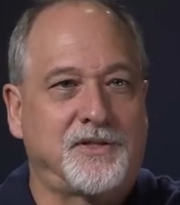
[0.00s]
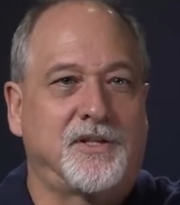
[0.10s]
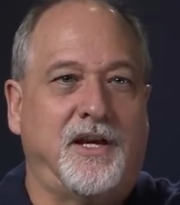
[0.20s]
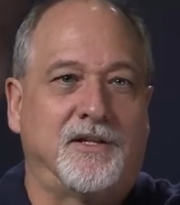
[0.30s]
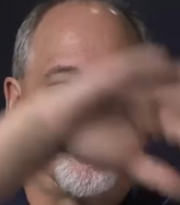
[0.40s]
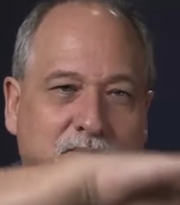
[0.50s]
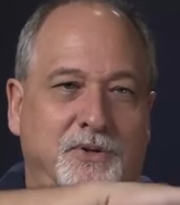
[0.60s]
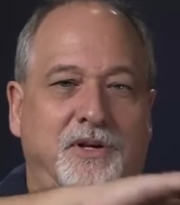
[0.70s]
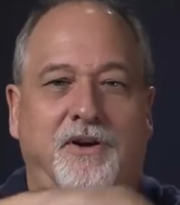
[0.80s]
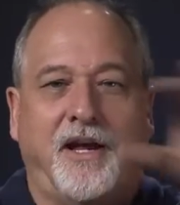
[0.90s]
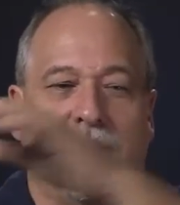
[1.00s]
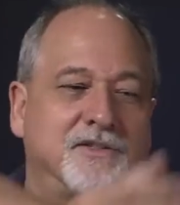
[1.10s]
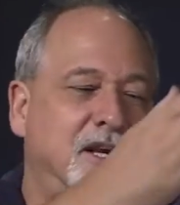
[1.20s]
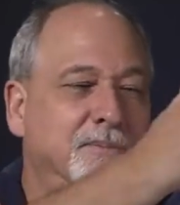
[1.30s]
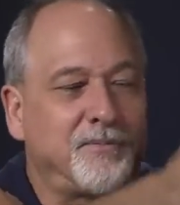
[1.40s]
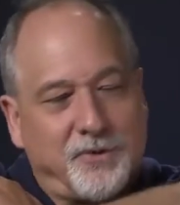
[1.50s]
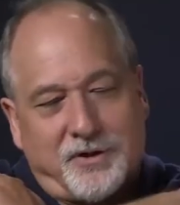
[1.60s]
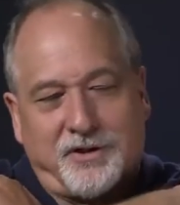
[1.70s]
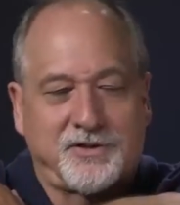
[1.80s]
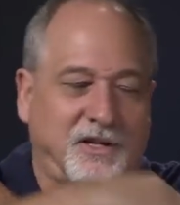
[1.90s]
these things, putting their hands up and
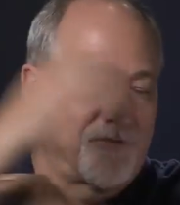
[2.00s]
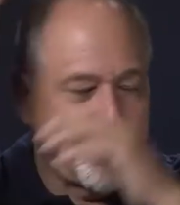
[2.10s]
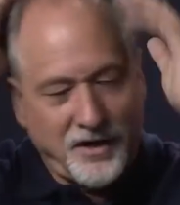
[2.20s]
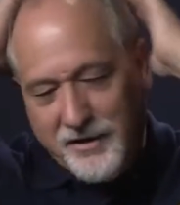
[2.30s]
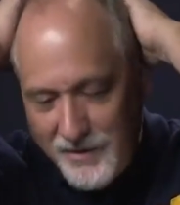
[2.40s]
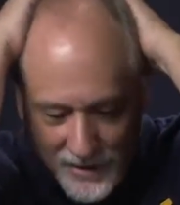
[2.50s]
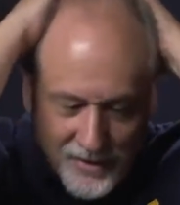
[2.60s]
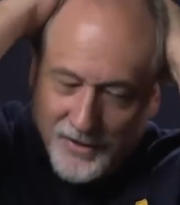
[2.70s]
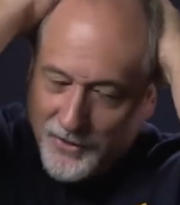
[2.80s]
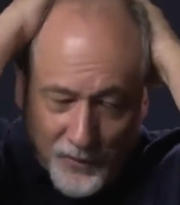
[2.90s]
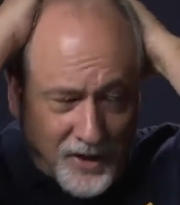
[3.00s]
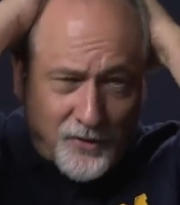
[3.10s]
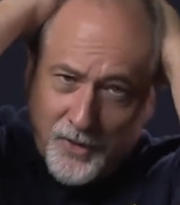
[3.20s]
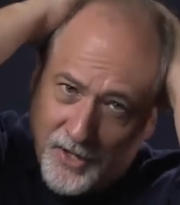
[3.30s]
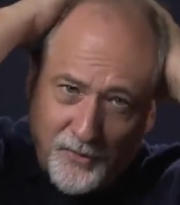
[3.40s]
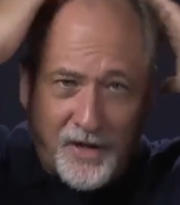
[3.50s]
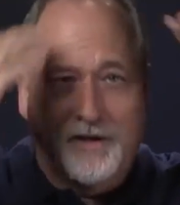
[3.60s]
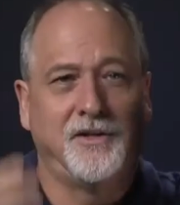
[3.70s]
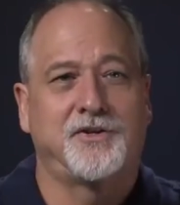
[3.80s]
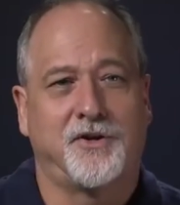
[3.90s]
putting their stuff around and wiggle, wiggle,
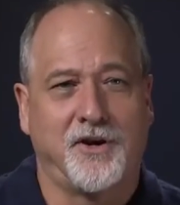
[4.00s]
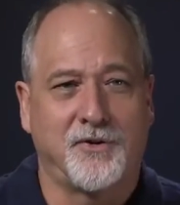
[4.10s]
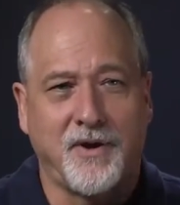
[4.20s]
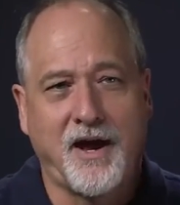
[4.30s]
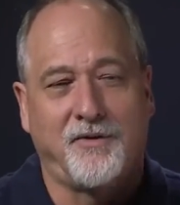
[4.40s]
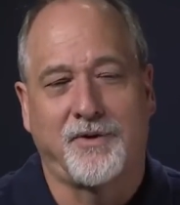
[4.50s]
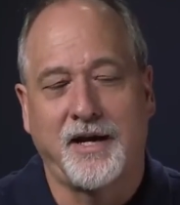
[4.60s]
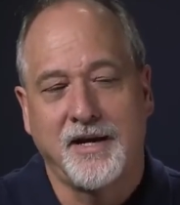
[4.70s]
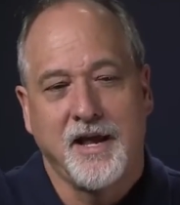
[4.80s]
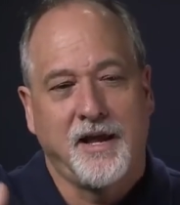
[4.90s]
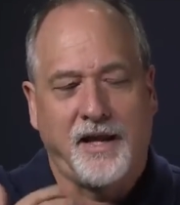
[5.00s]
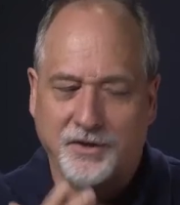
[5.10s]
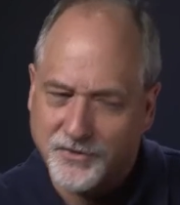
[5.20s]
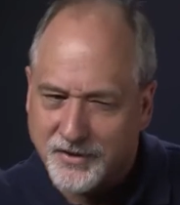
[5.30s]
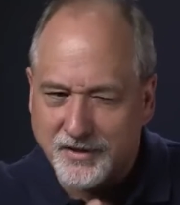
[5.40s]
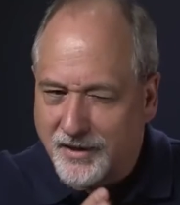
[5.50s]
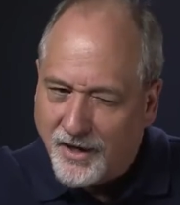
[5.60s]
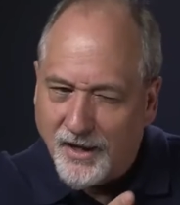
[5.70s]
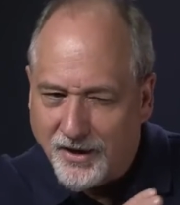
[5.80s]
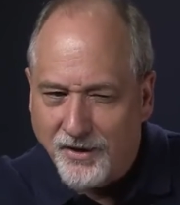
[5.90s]
wiggle, and turning around, right? And you sit in there
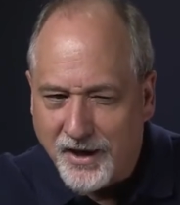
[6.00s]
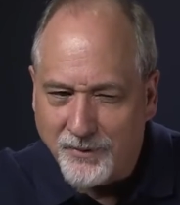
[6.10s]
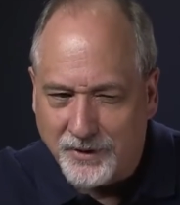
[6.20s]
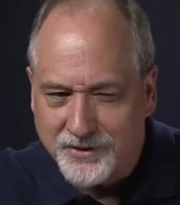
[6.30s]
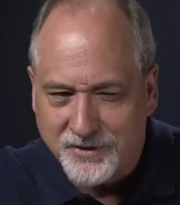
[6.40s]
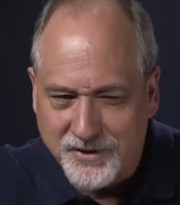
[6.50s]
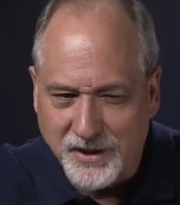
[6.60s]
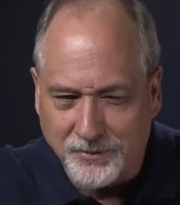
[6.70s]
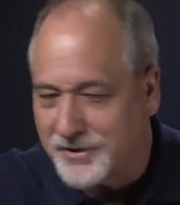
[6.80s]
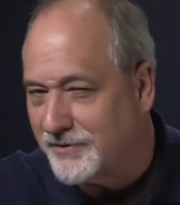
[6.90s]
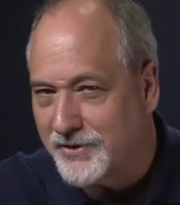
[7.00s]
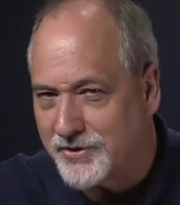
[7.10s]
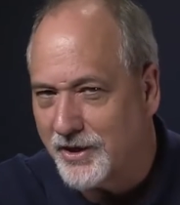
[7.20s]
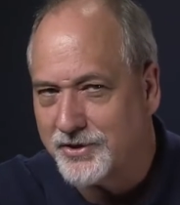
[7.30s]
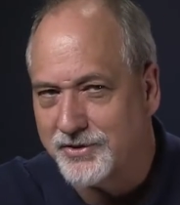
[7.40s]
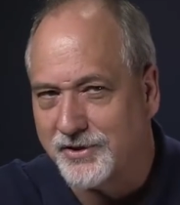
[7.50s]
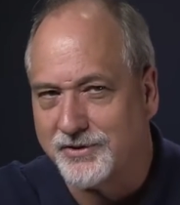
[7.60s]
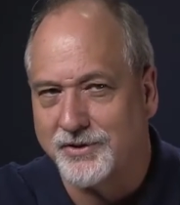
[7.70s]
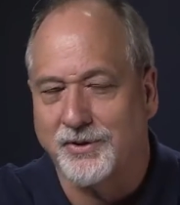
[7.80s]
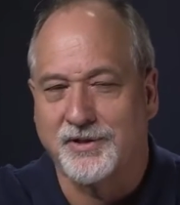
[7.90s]
and you're like, okay, what's the sequence of instructions that
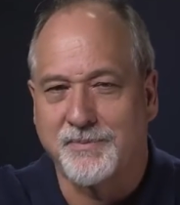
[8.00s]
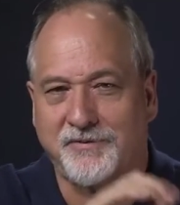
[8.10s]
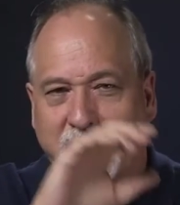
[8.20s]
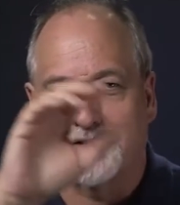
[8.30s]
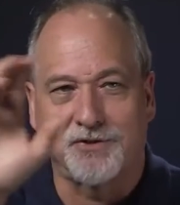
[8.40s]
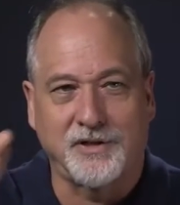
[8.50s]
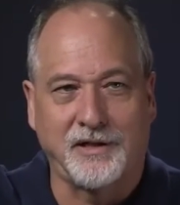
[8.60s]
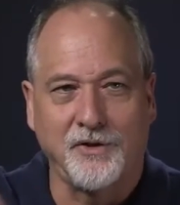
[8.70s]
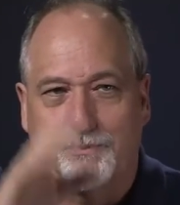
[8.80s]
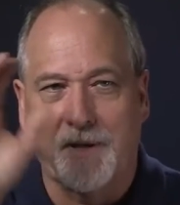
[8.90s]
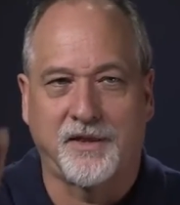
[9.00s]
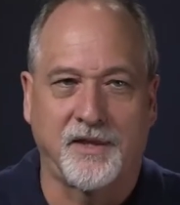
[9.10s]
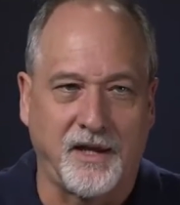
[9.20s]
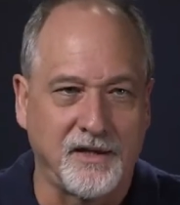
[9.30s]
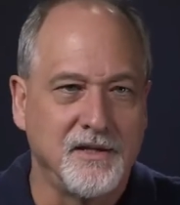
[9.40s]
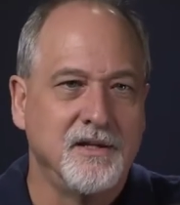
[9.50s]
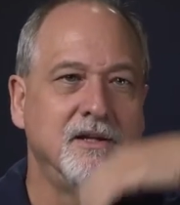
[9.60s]
they're doing? As a matter of fact, there's a looping thing.